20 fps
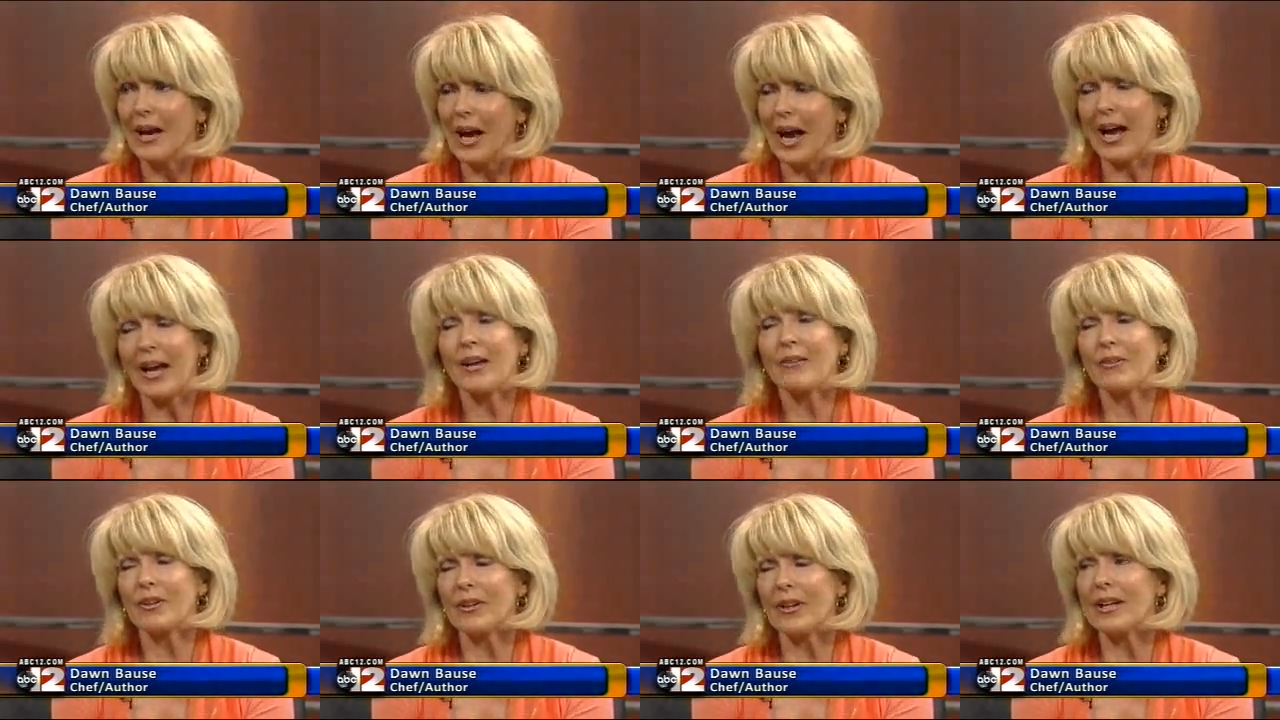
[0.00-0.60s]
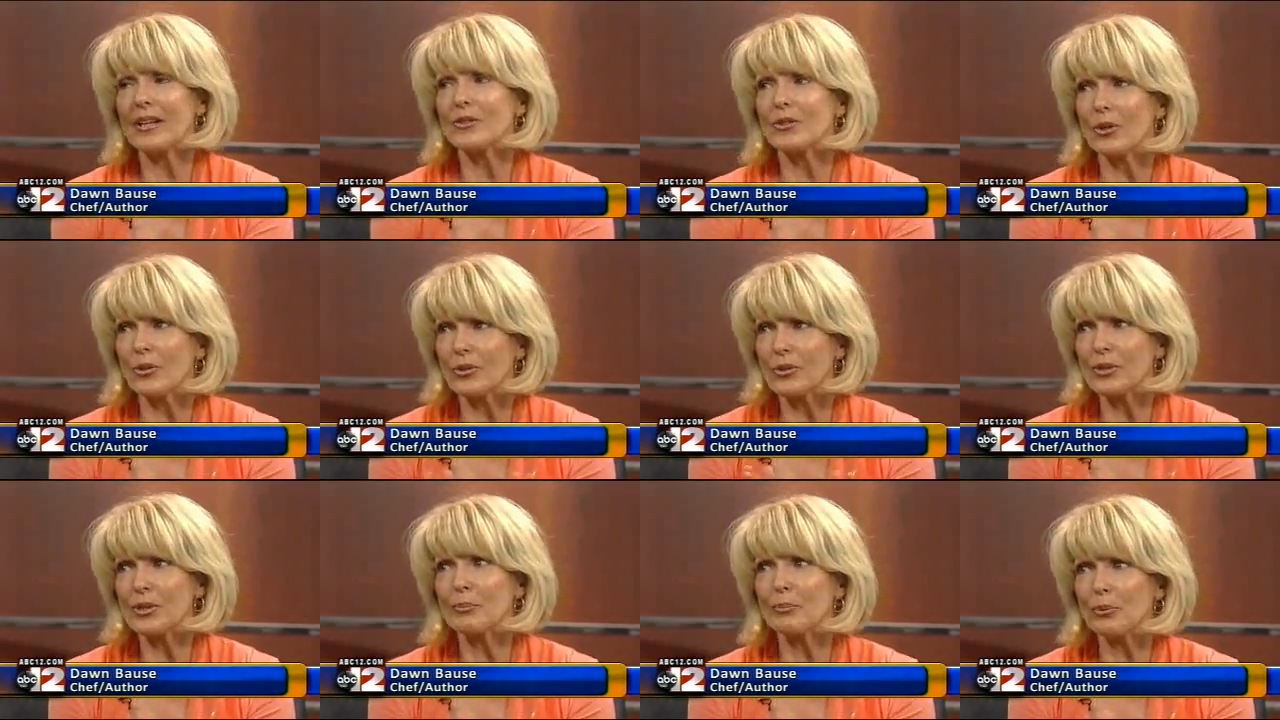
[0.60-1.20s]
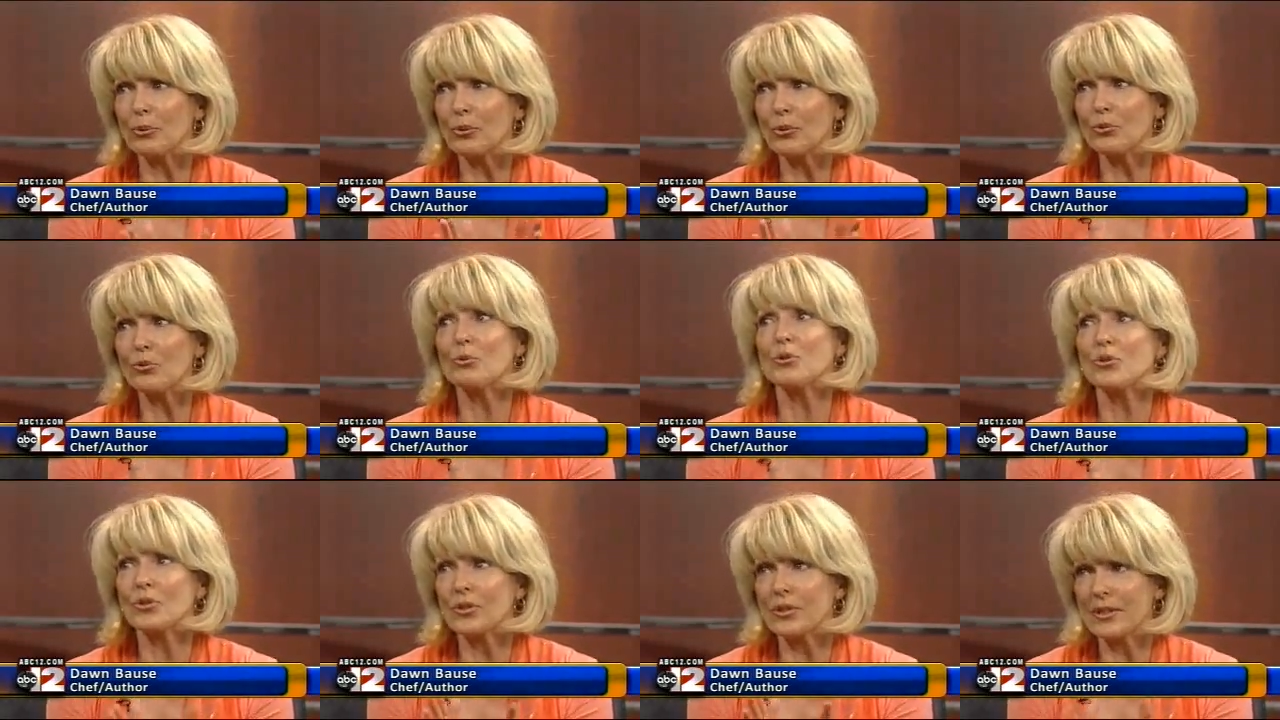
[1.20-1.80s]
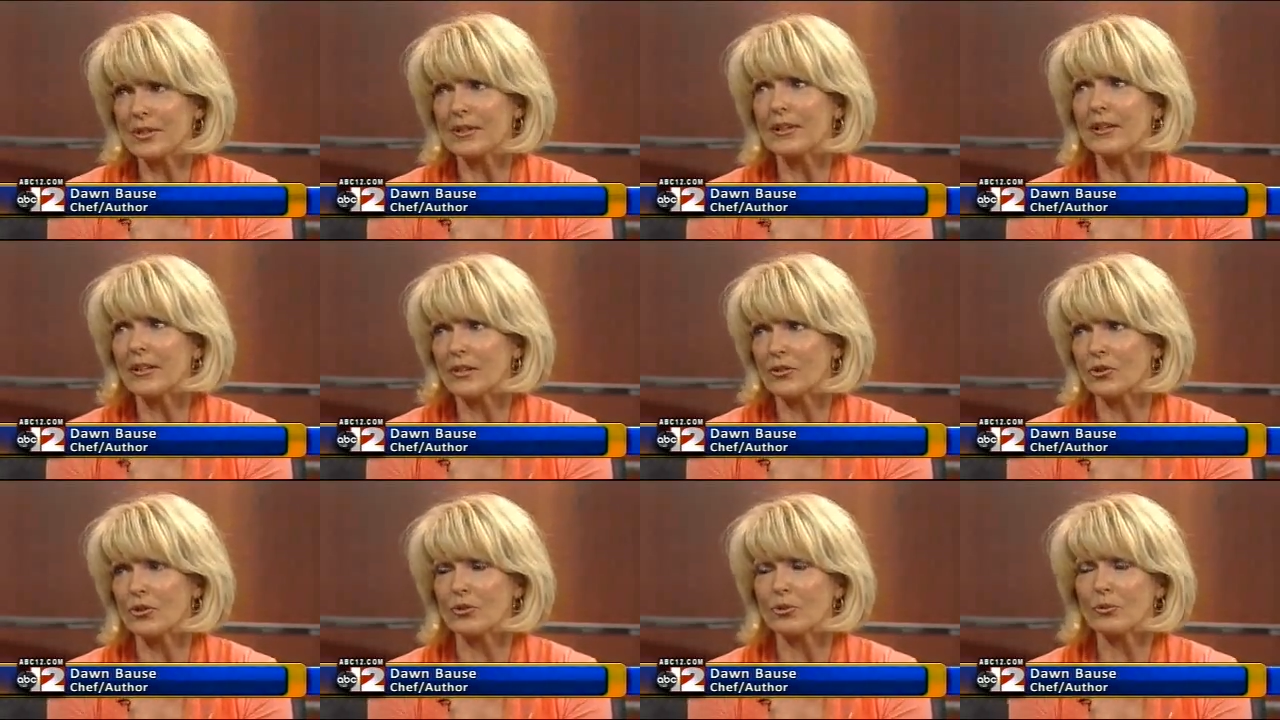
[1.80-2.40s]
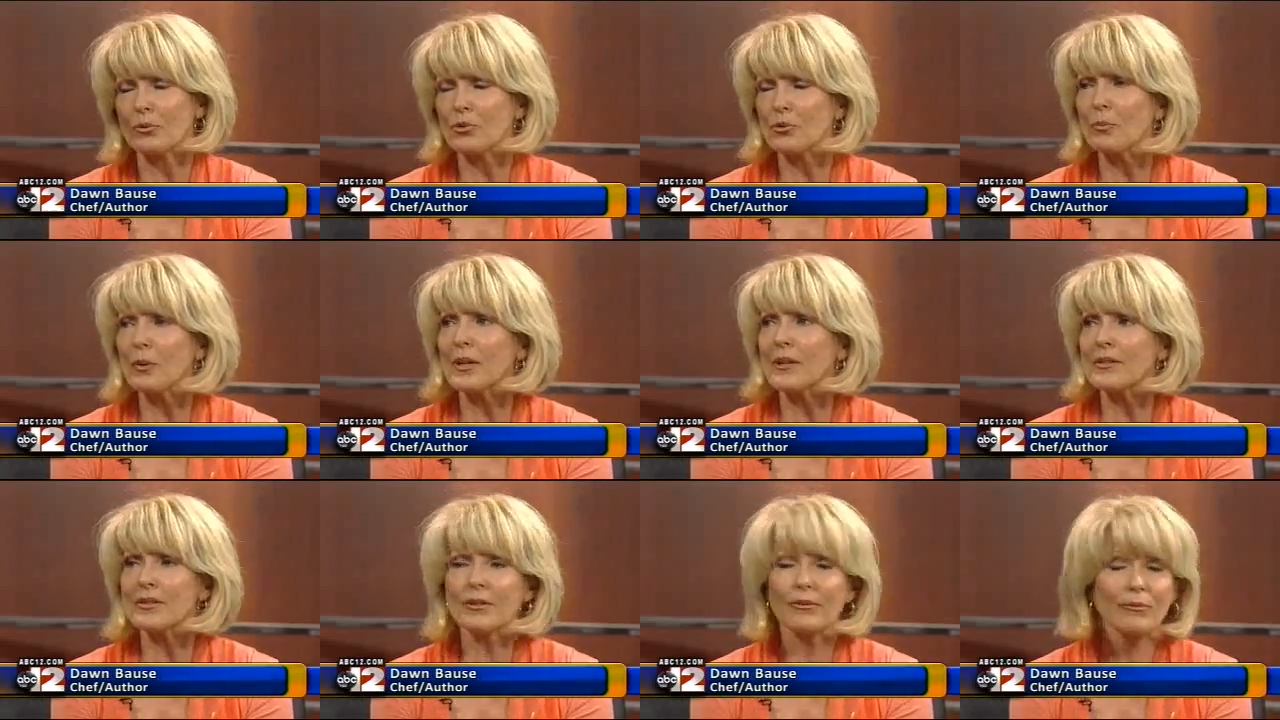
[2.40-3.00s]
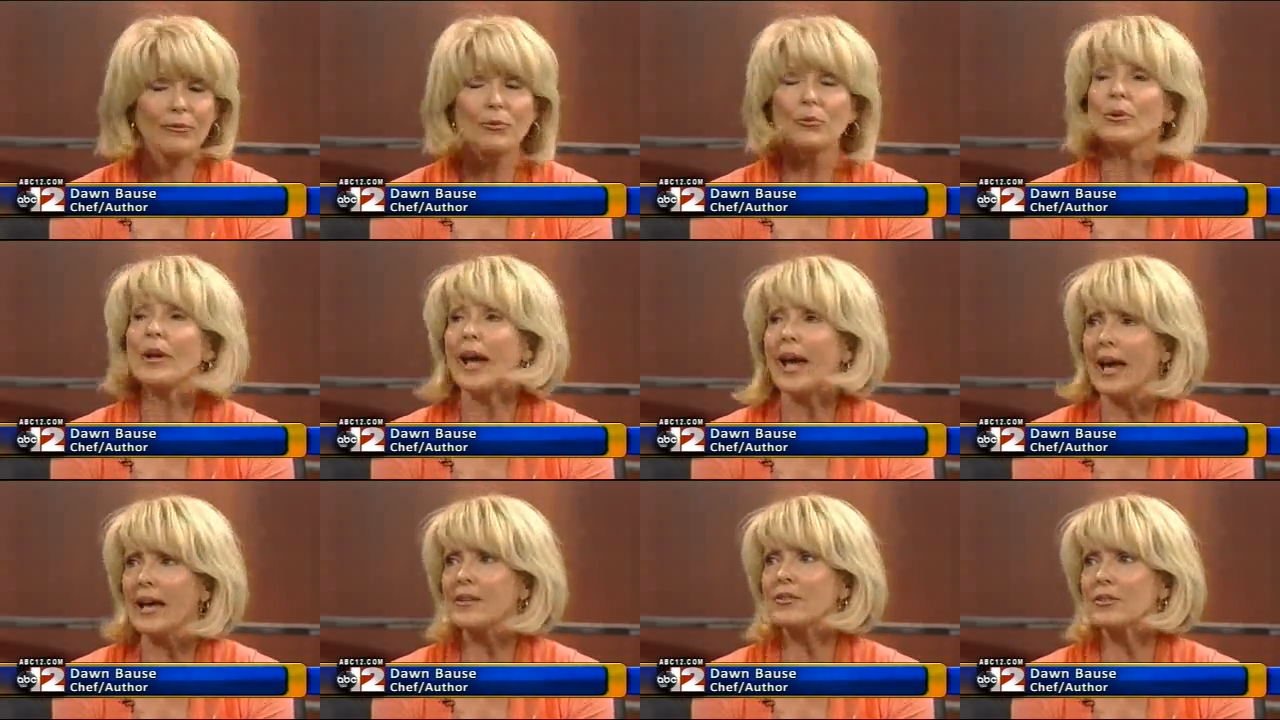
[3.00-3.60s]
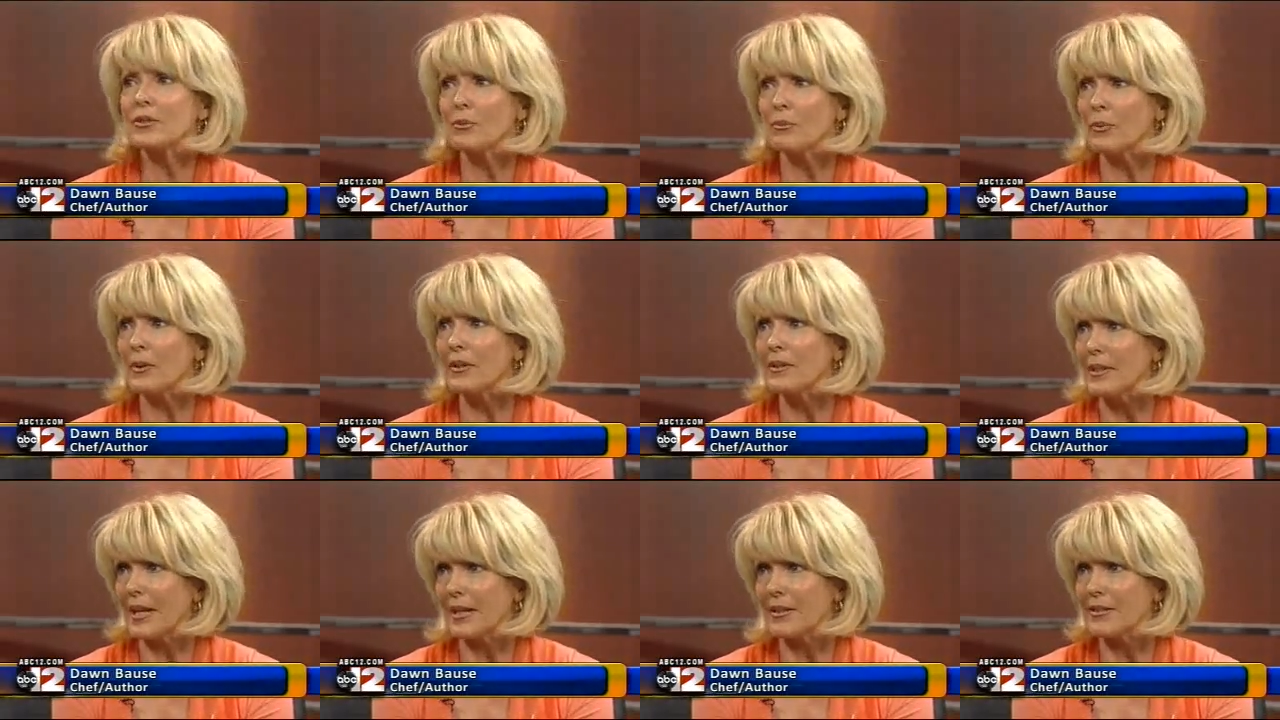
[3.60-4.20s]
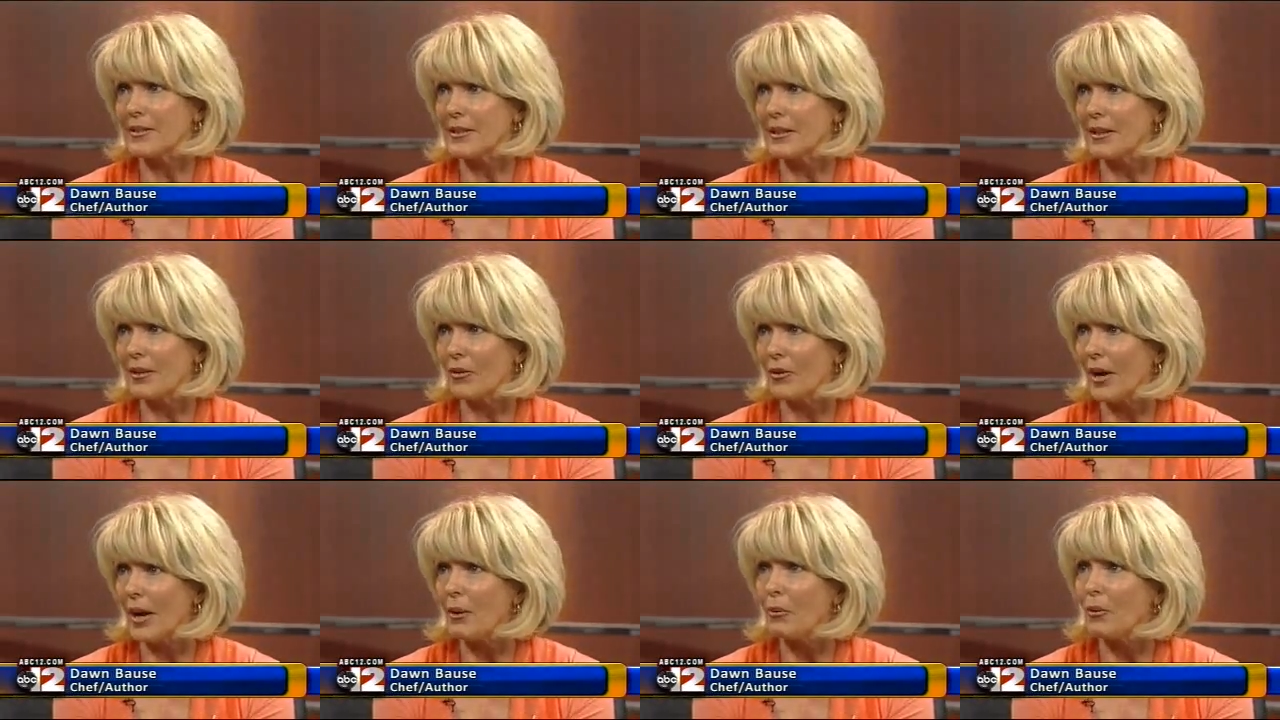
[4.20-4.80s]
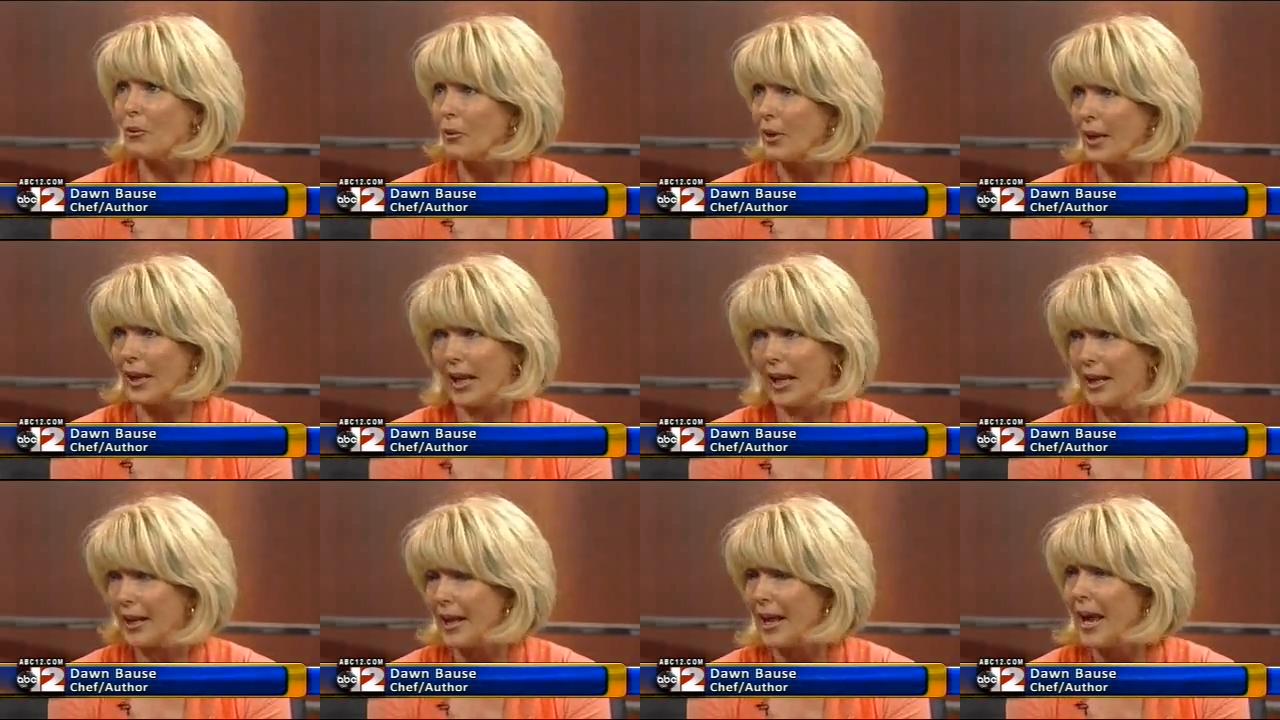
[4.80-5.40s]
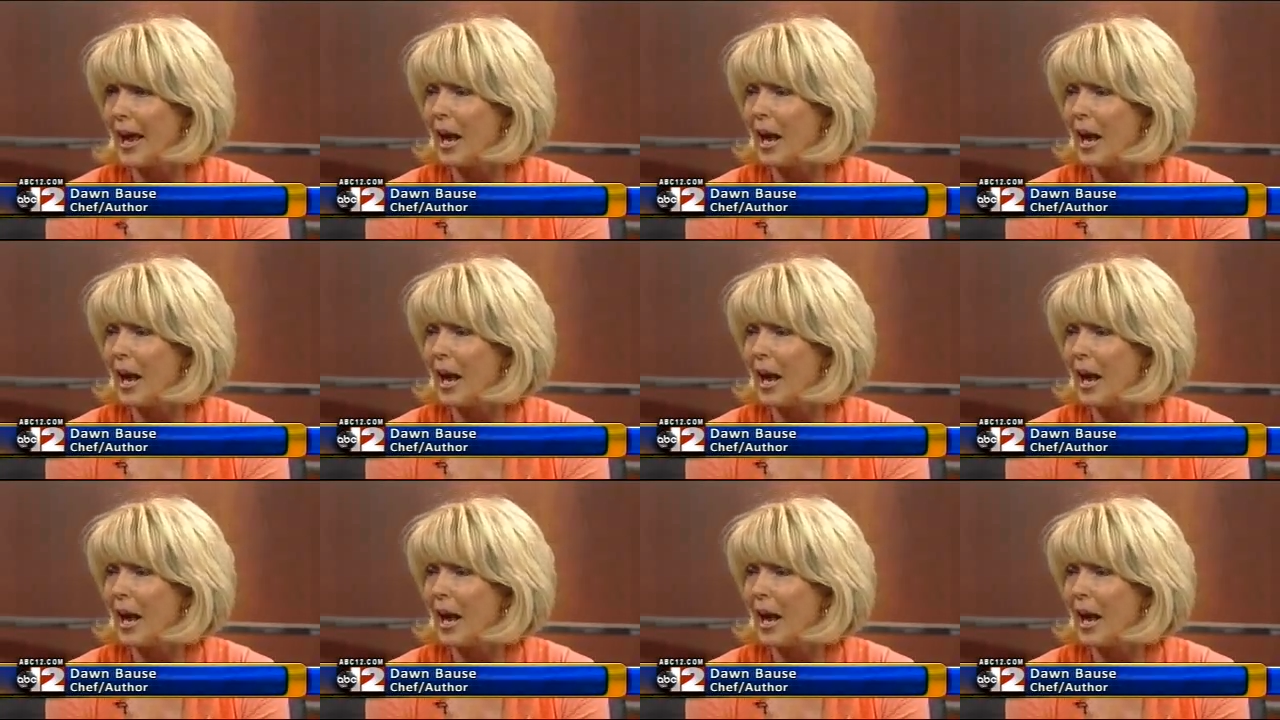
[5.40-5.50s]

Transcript: I have a class called Simple, Nutritious, and Delicious, which means the food has to be tasty or I won't eat it.